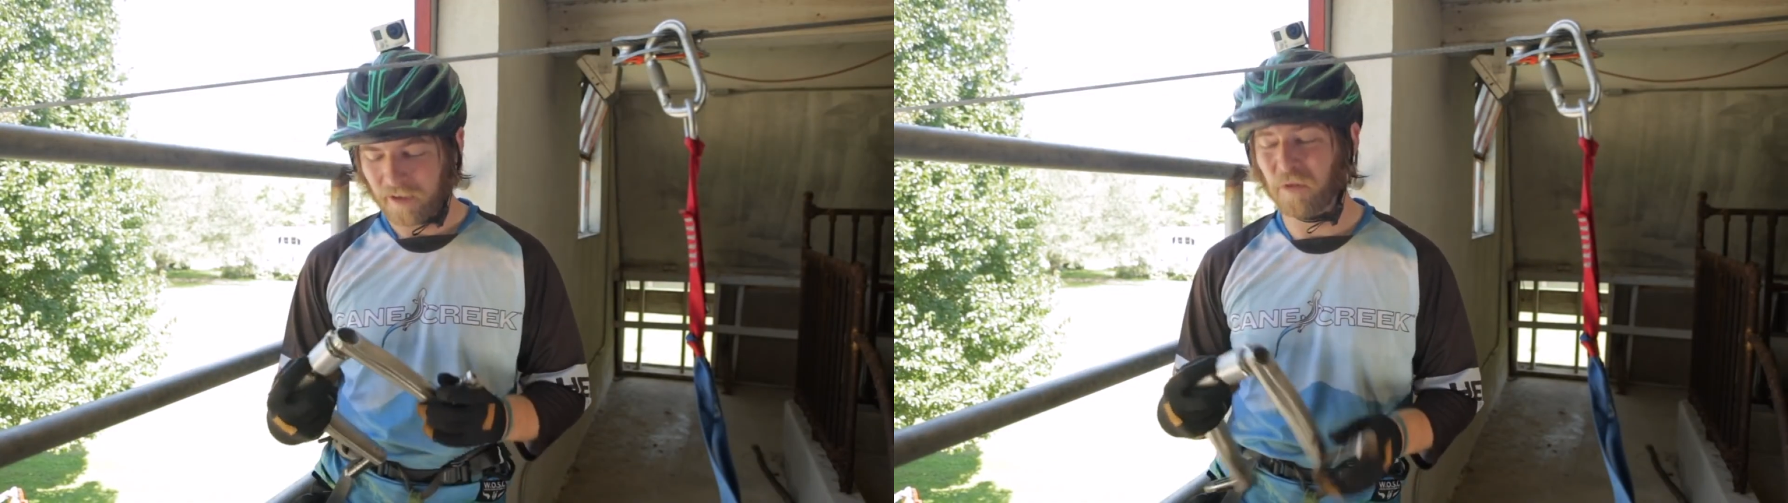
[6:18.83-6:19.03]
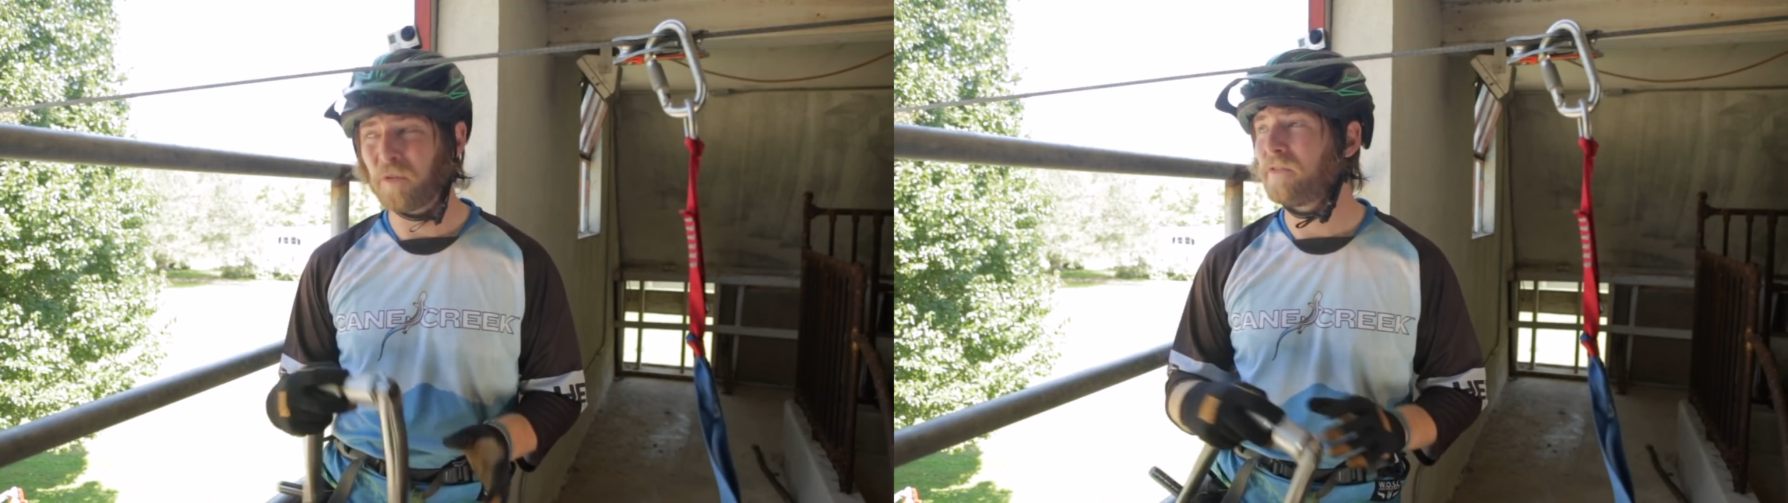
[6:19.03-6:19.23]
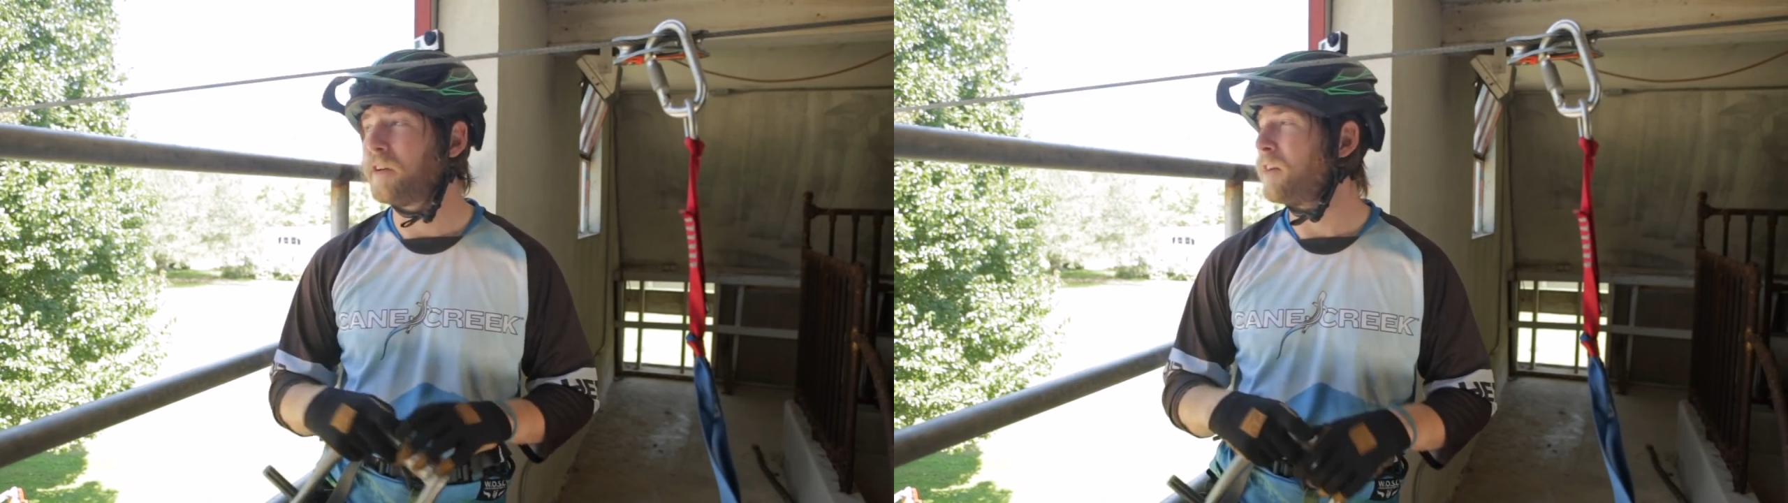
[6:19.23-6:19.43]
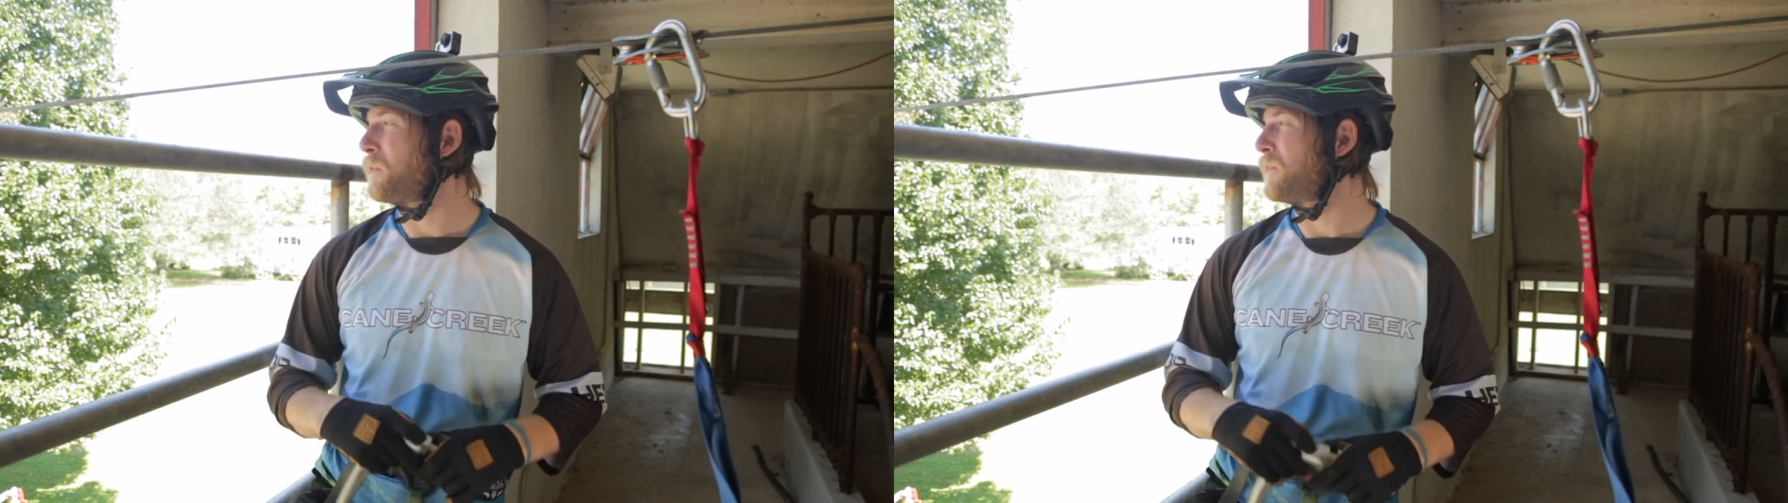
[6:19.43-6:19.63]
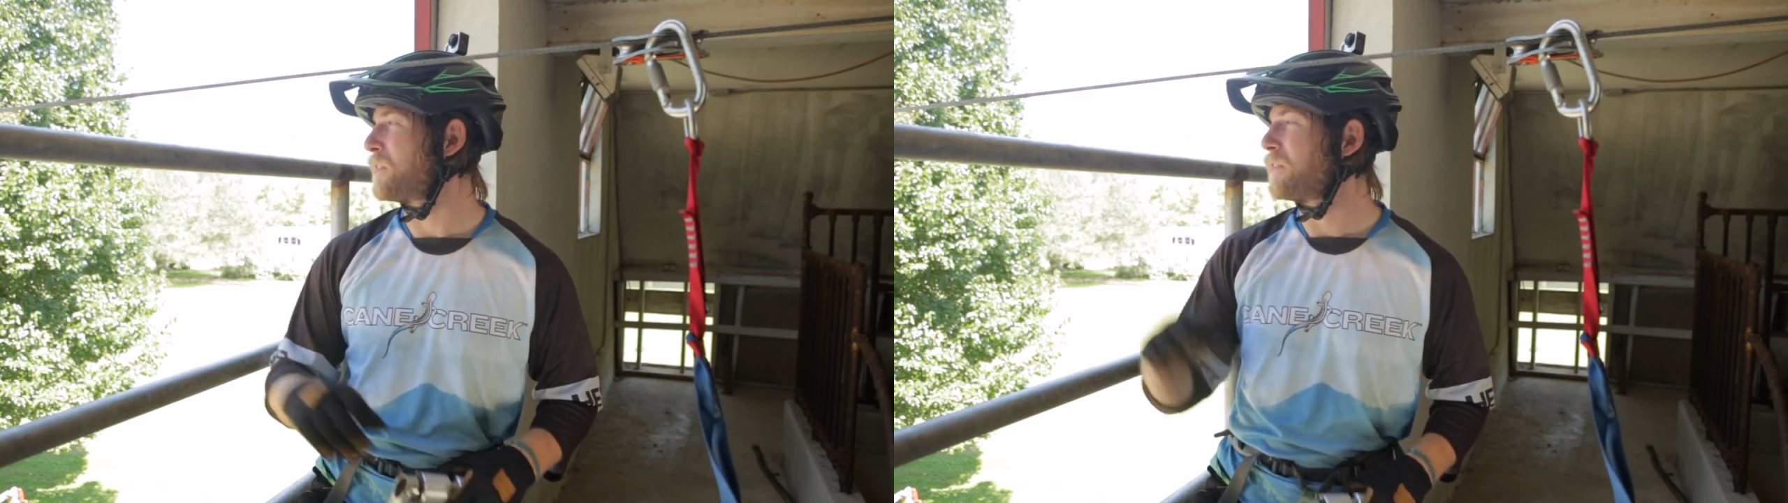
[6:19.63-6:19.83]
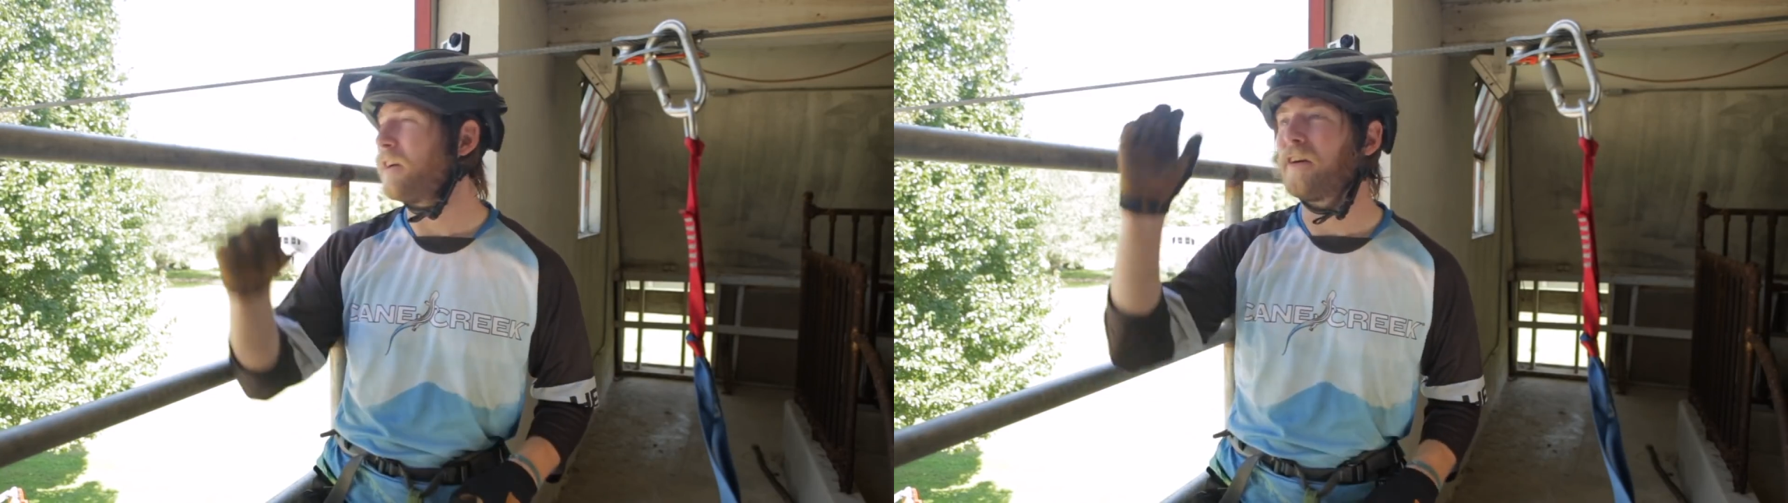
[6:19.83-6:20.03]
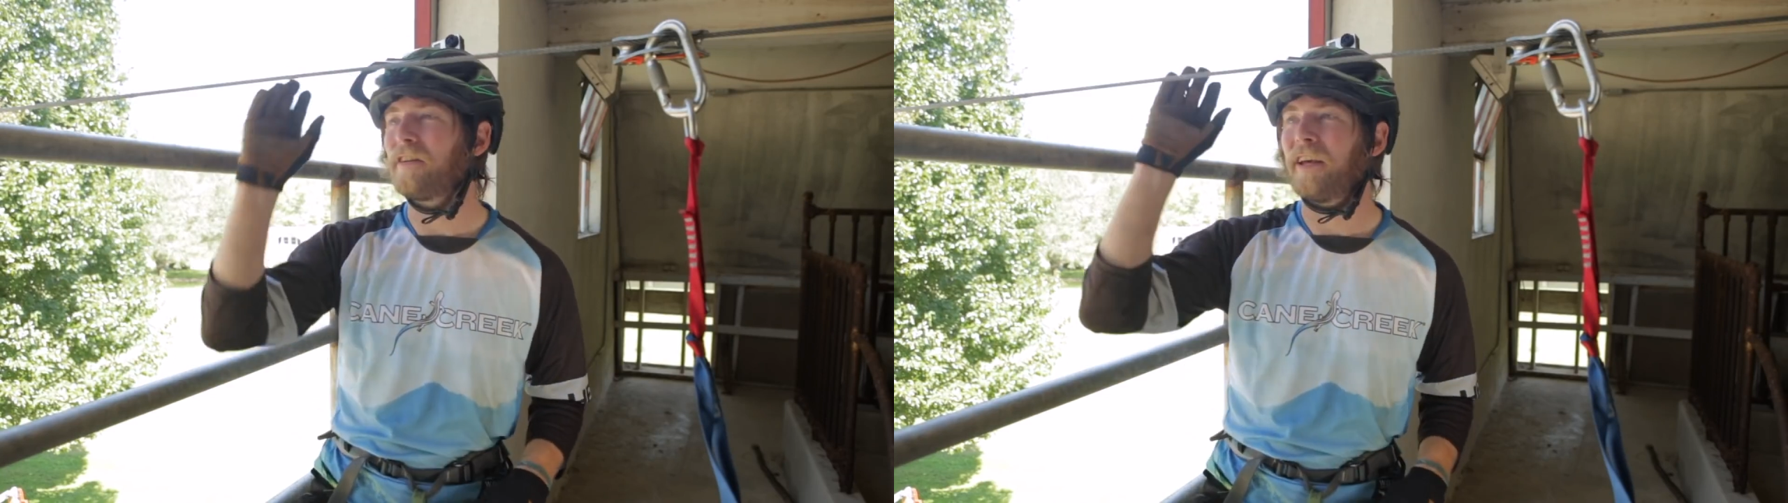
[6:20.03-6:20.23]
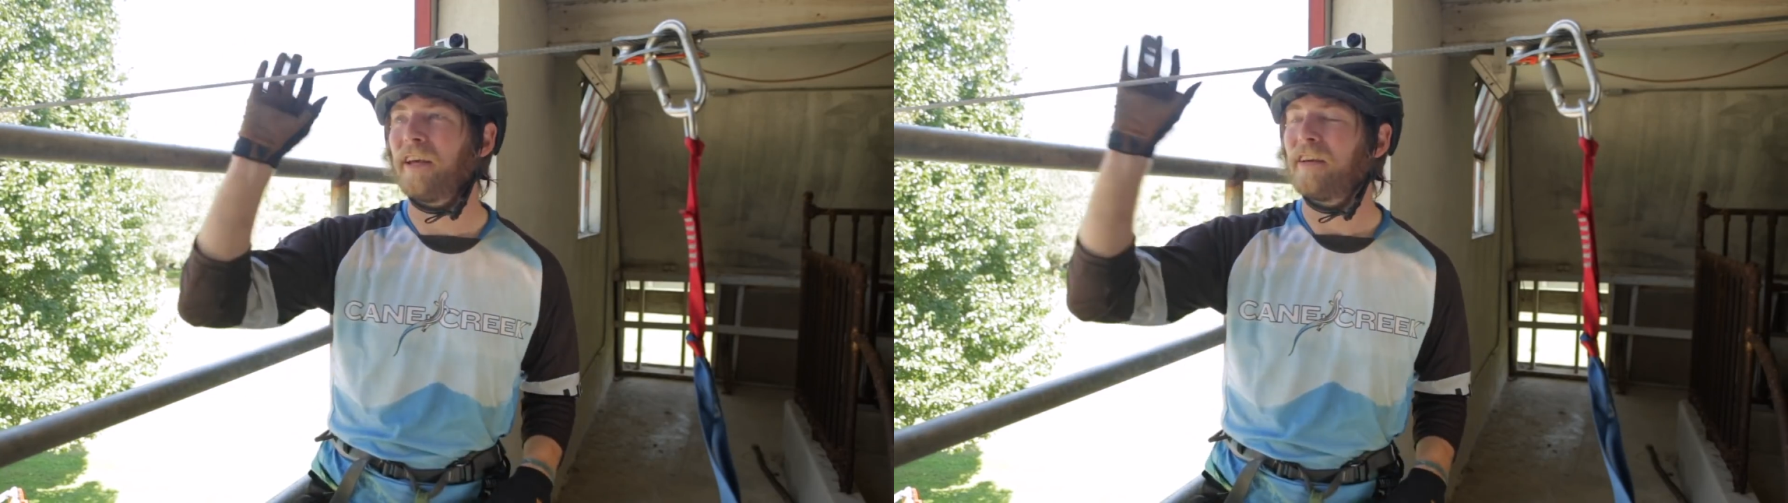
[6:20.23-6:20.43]
And what we've done, we've
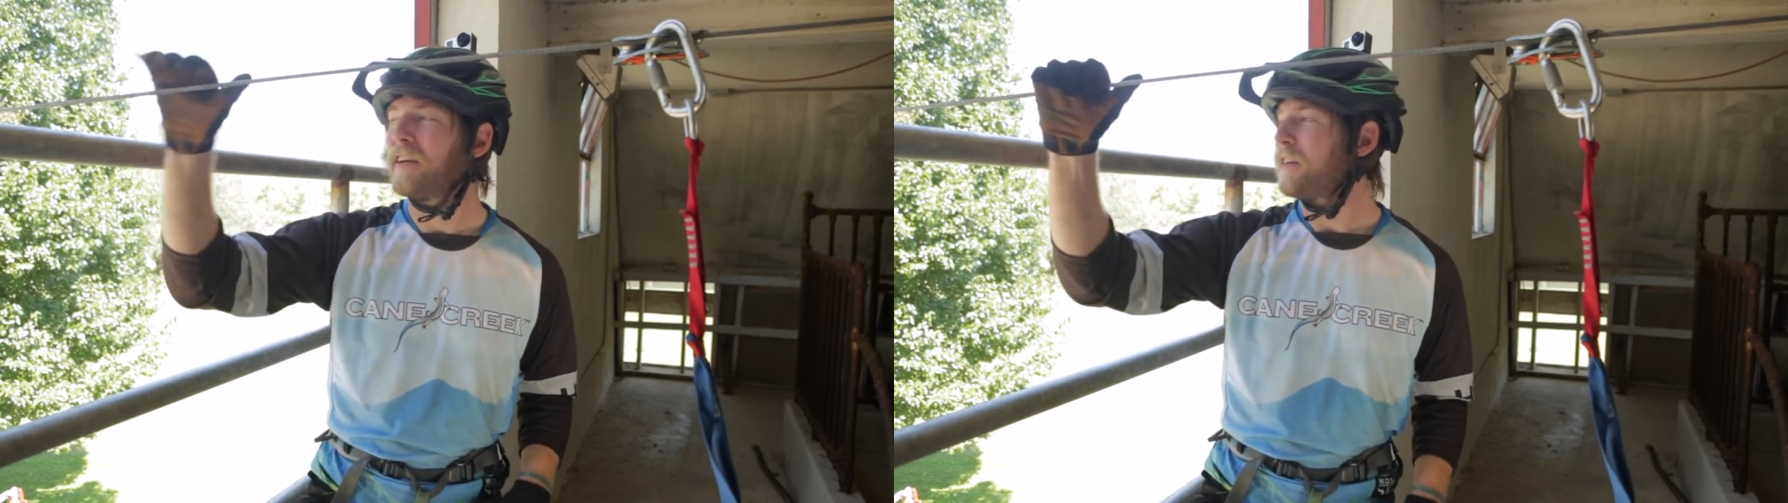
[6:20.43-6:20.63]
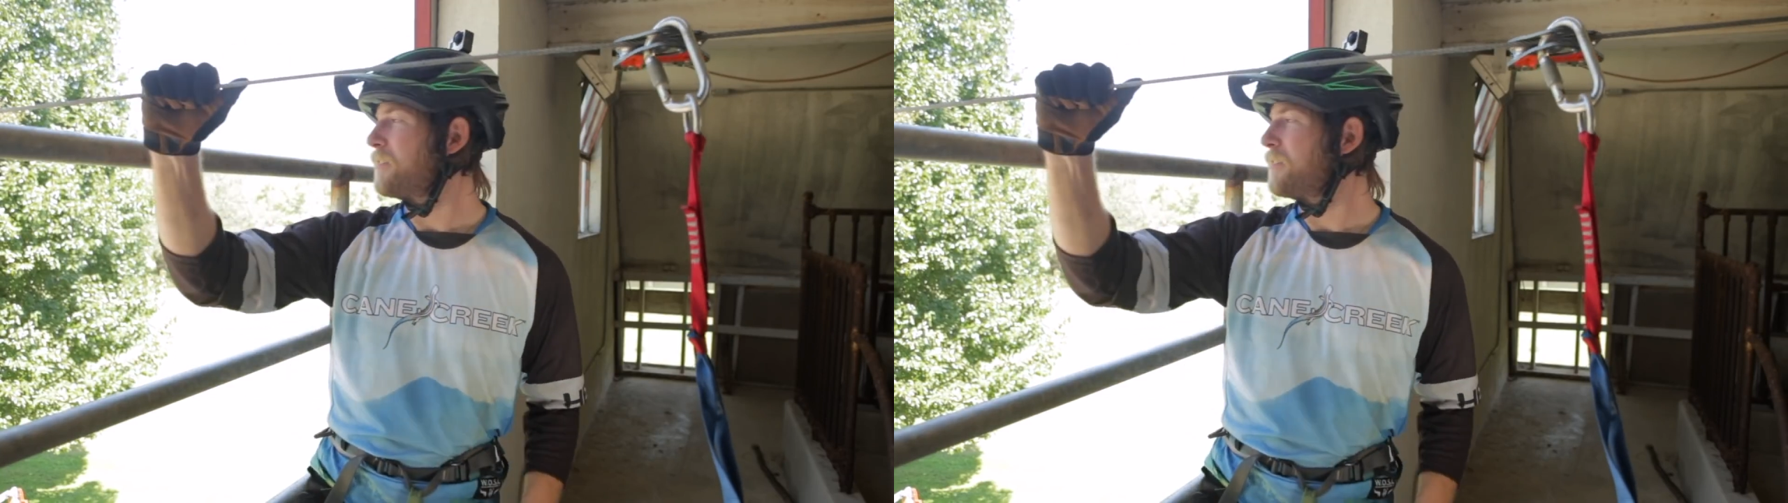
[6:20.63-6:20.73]
installed a